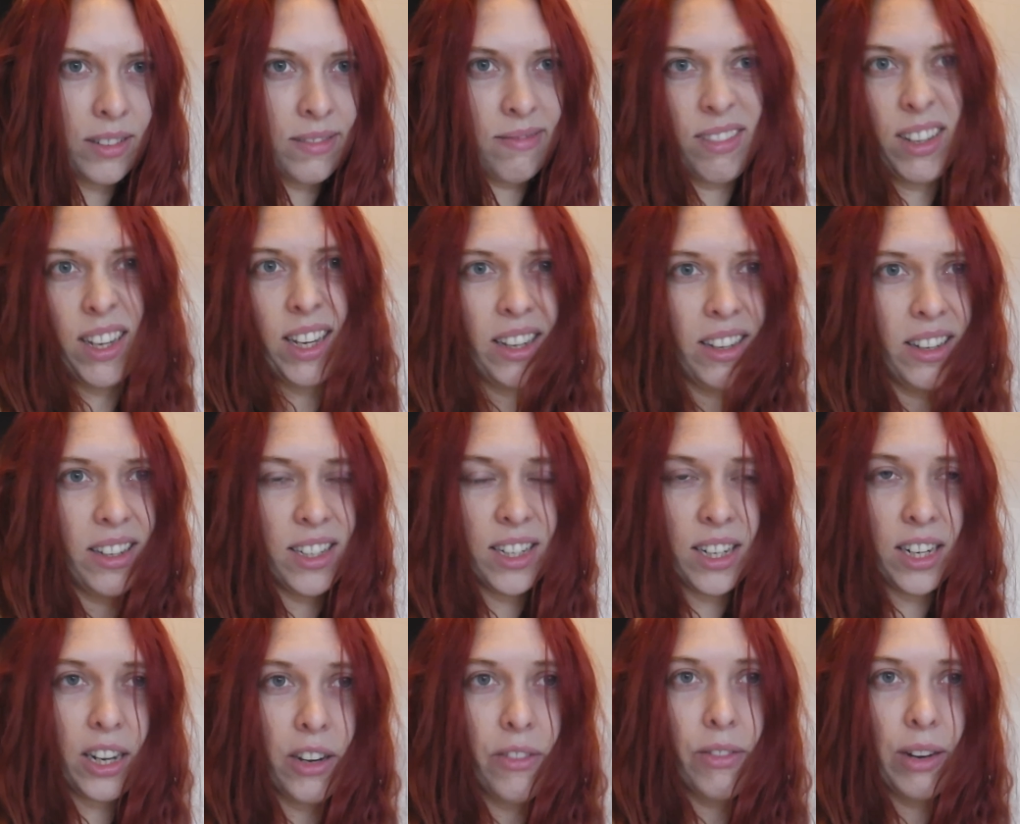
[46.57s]
Yeah, I
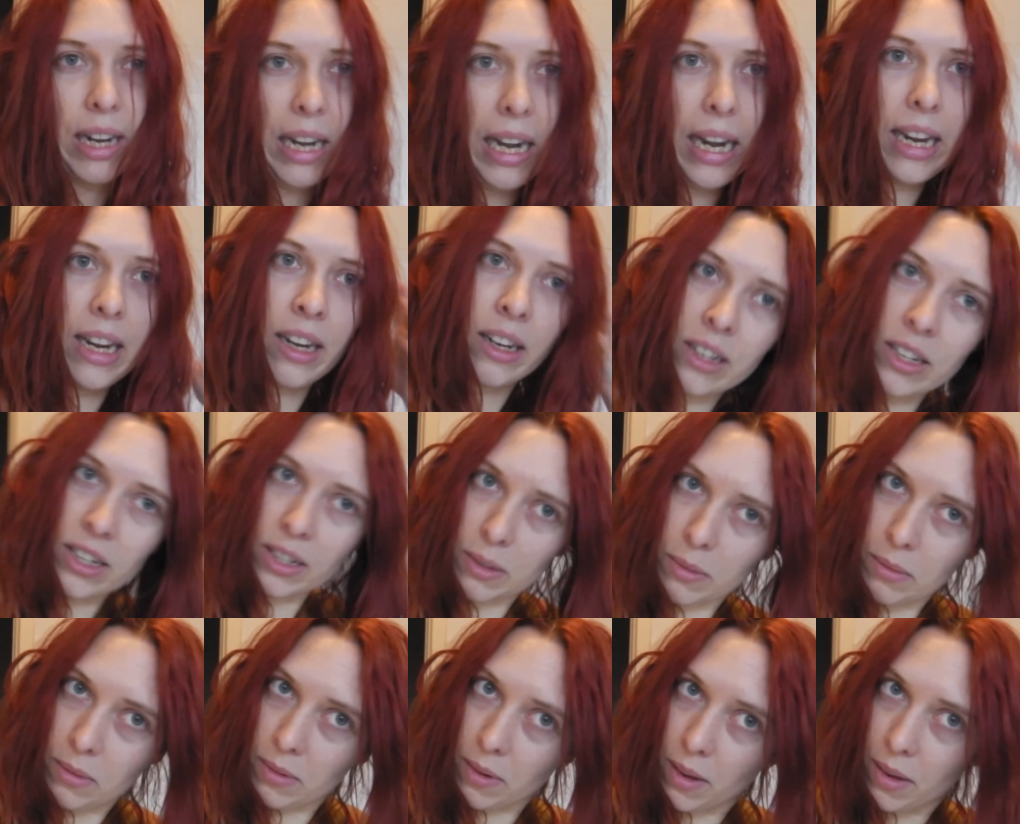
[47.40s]
don't know really.
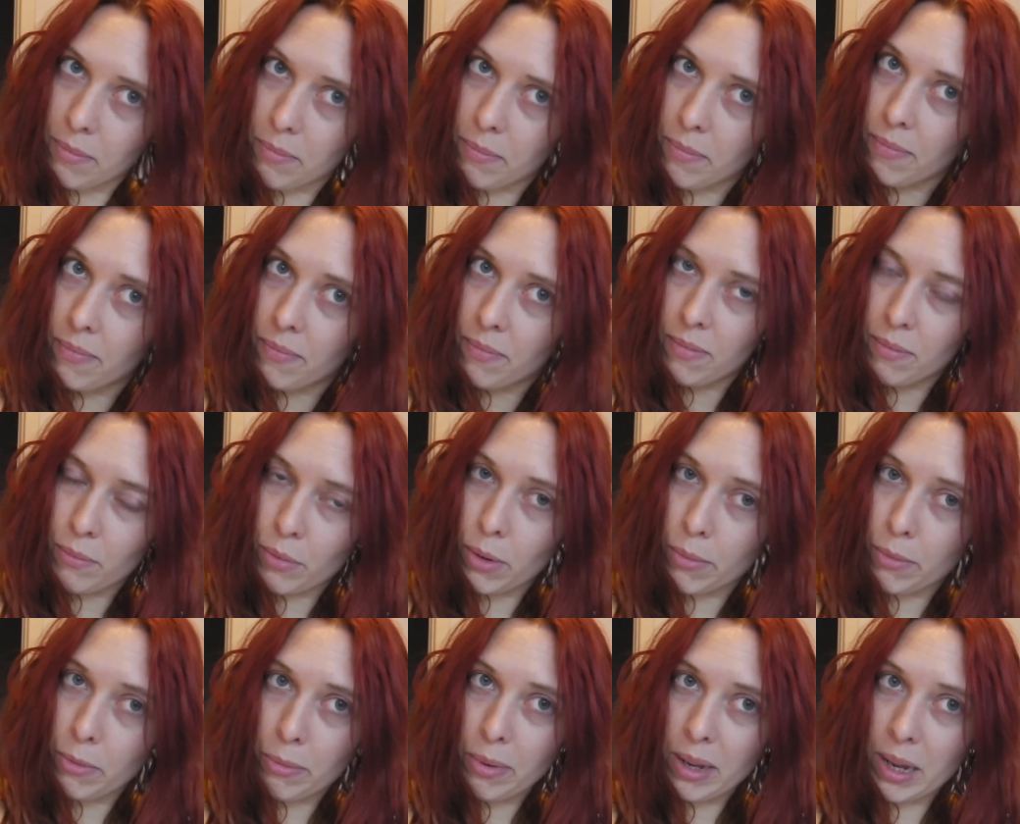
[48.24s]
Just
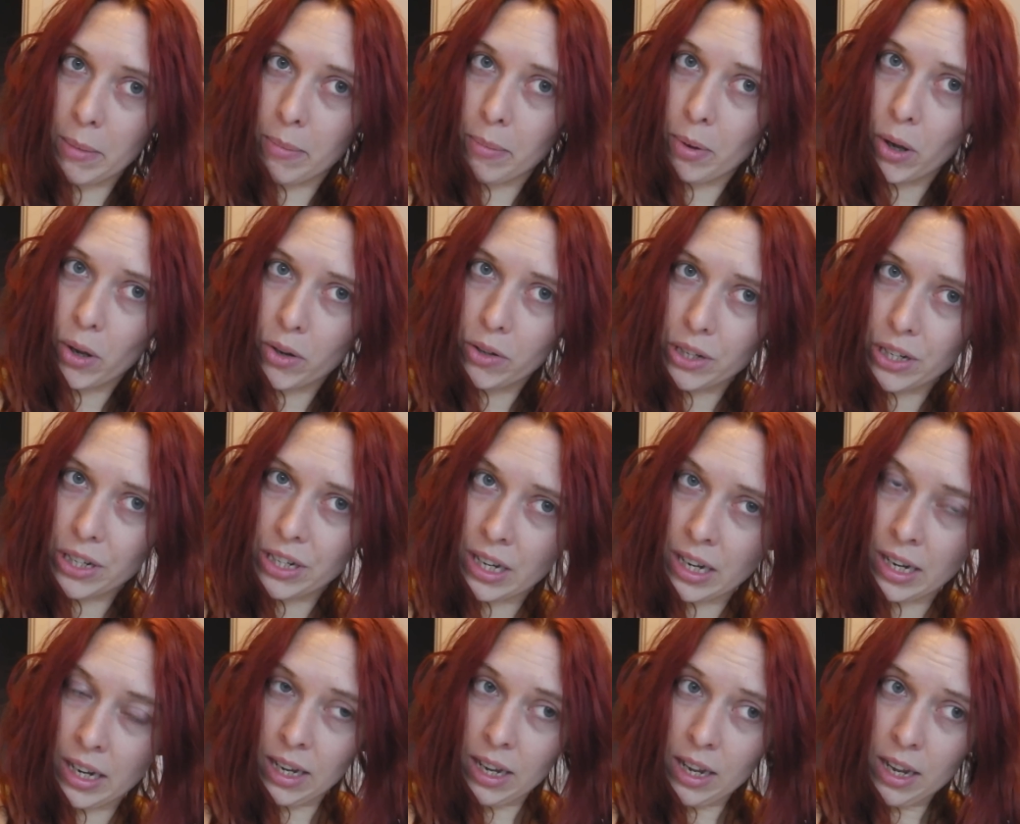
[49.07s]
probably a blonde.
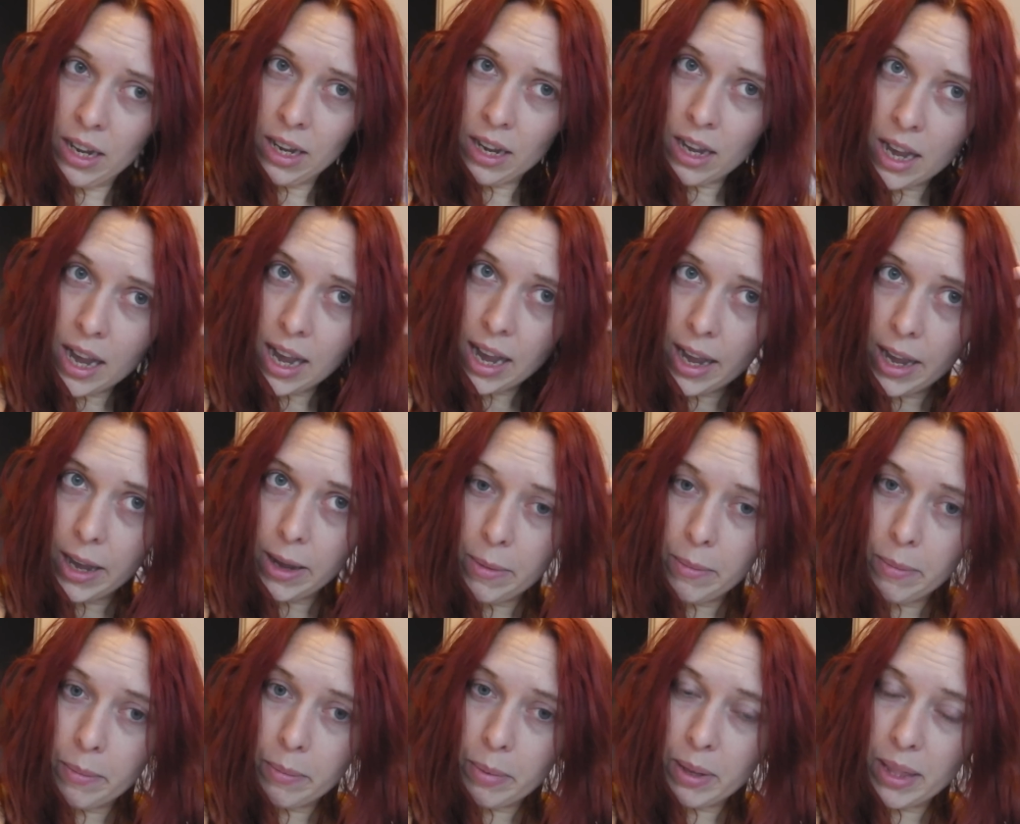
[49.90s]

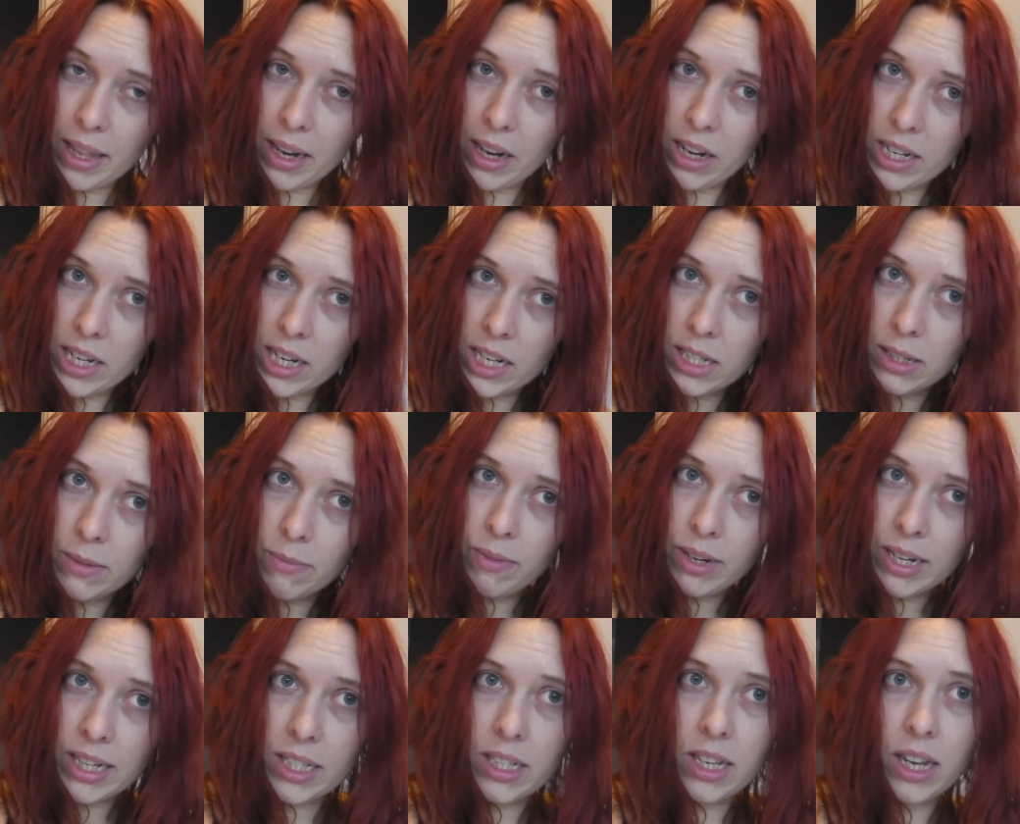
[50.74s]
But then I've done some
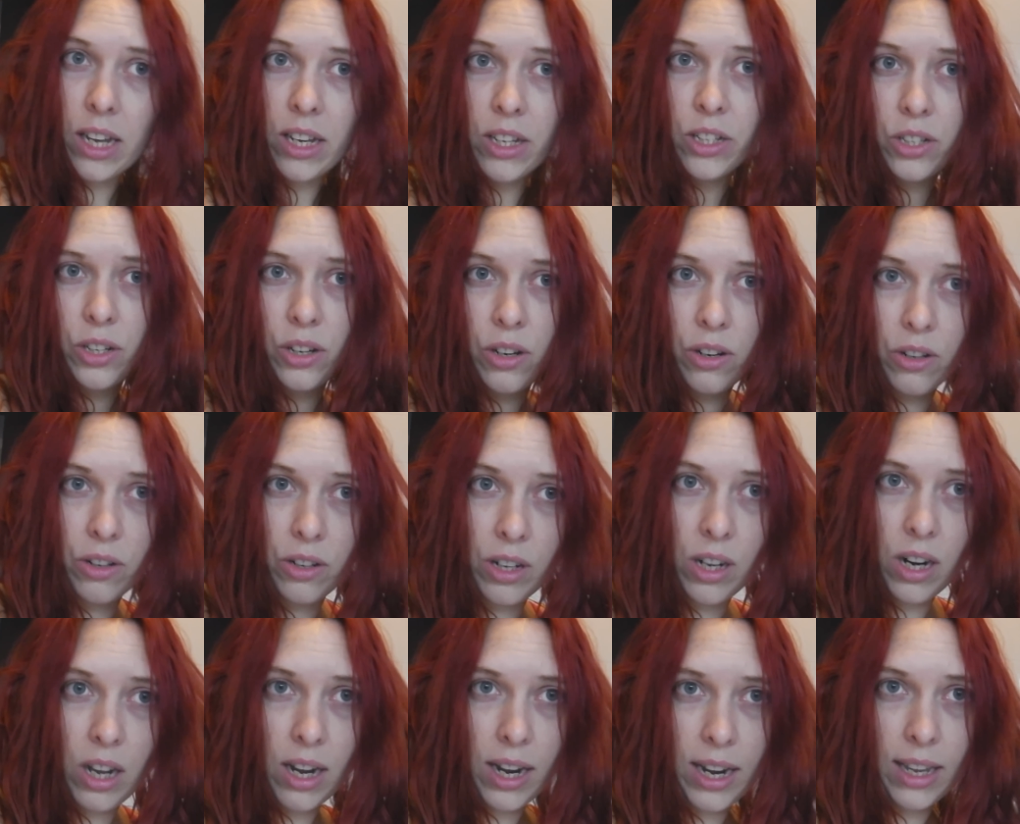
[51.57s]
research
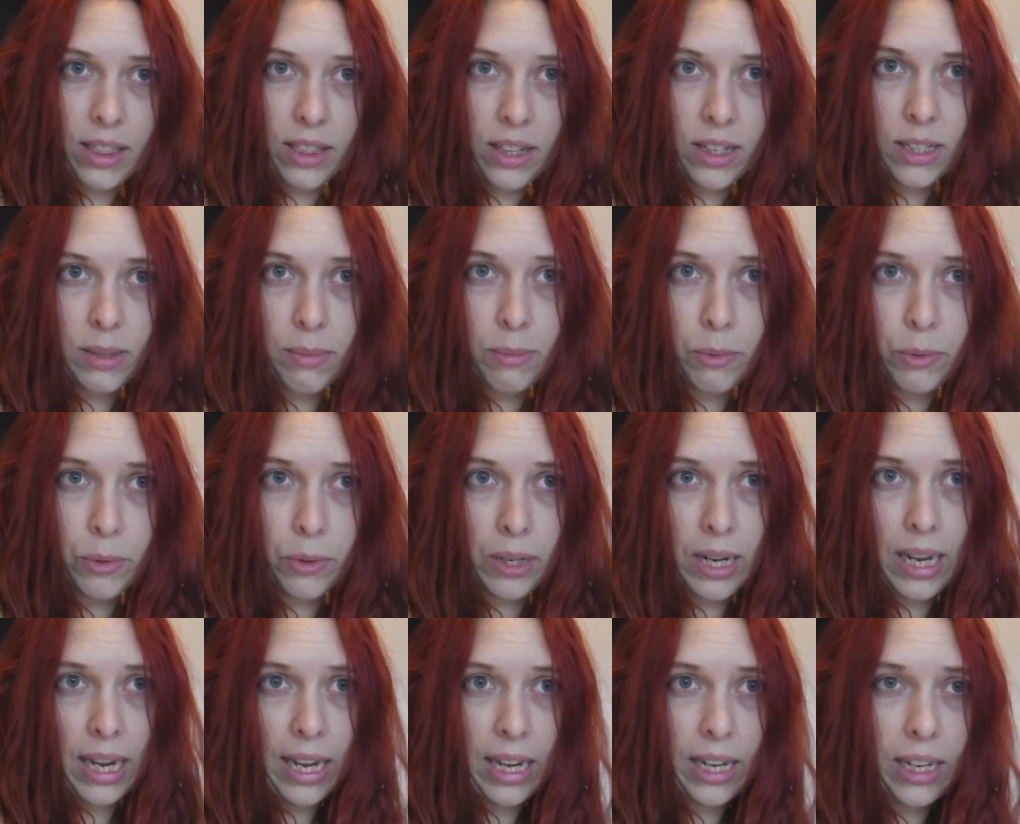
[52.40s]
online this
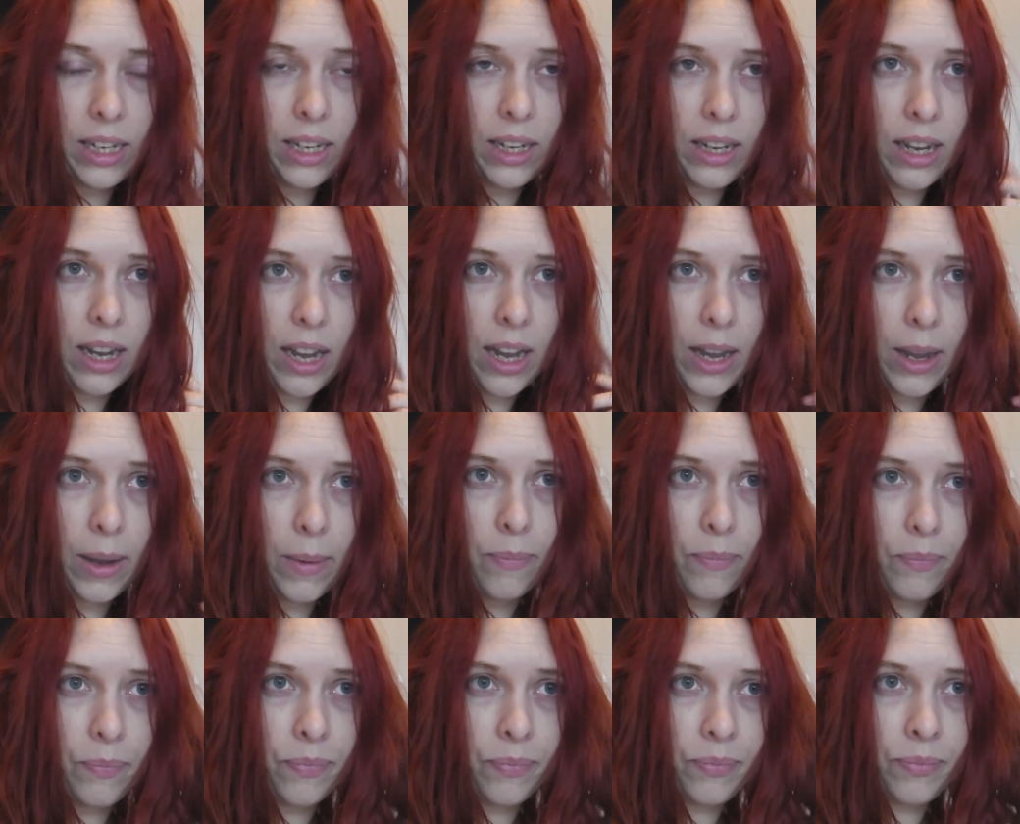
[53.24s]
morning
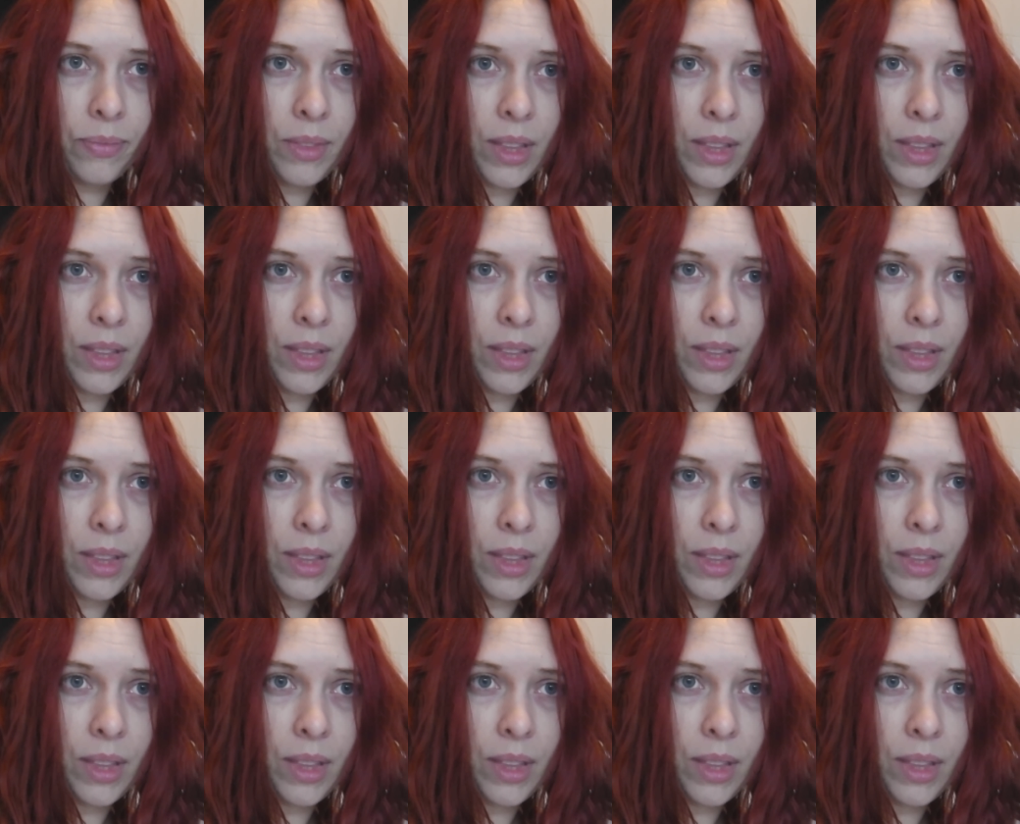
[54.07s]
and